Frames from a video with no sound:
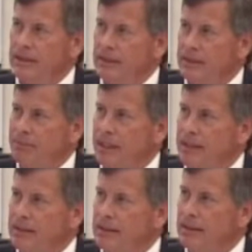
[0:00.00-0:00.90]
the
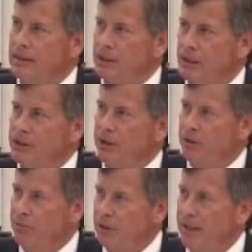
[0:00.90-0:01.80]
inspection, it's also
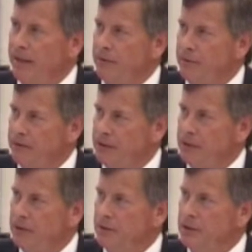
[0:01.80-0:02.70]
the plan
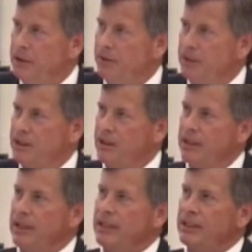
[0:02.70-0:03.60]
review. So it's
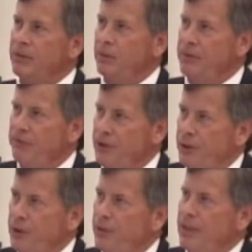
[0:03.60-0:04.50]
the
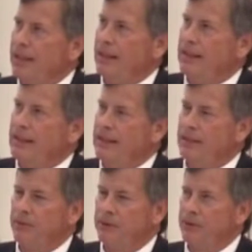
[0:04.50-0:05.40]
review
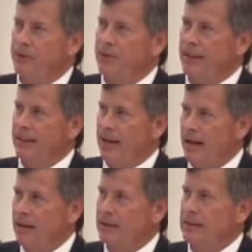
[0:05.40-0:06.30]

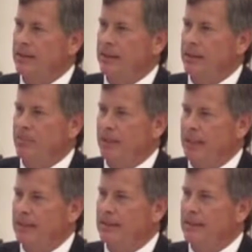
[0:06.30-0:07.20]
in-house of the
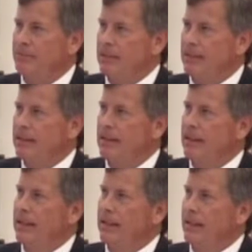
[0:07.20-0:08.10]
plan submitted
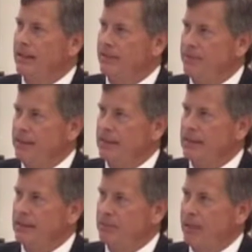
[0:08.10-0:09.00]
and the field
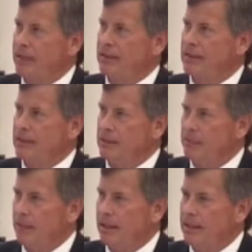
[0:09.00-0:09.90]
inspection
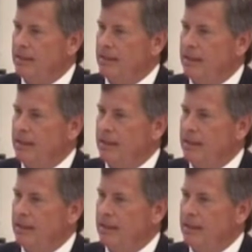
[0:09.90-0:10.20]
combined.